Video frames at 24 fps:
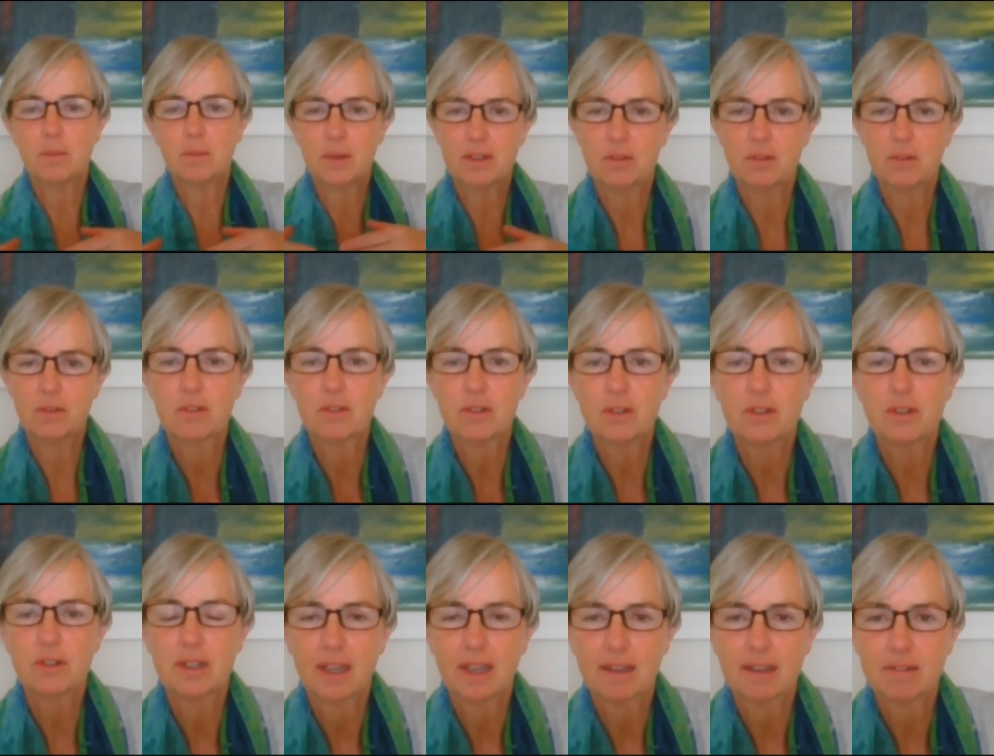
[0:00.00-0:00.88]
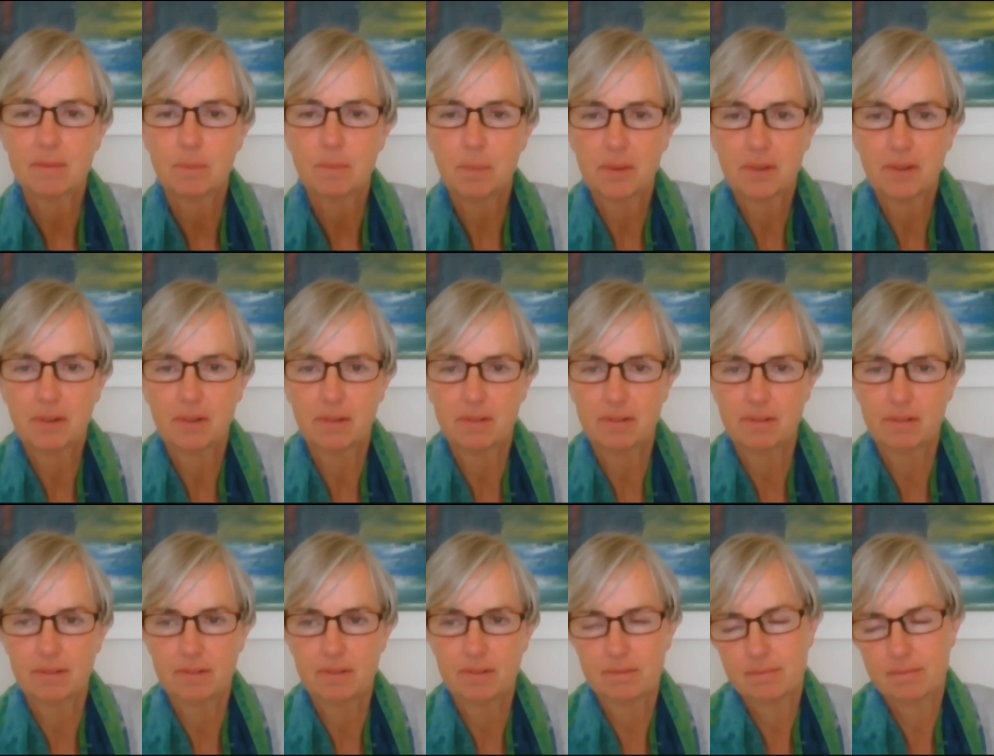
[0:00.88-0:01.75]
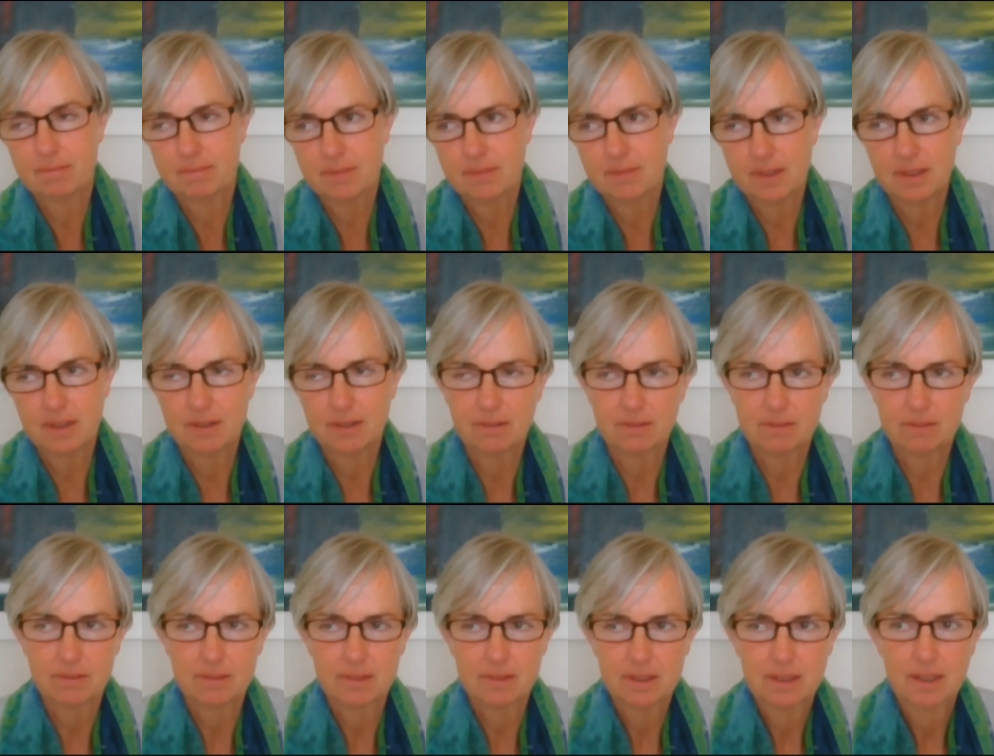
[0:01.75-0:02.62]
when you were doing it, but you know.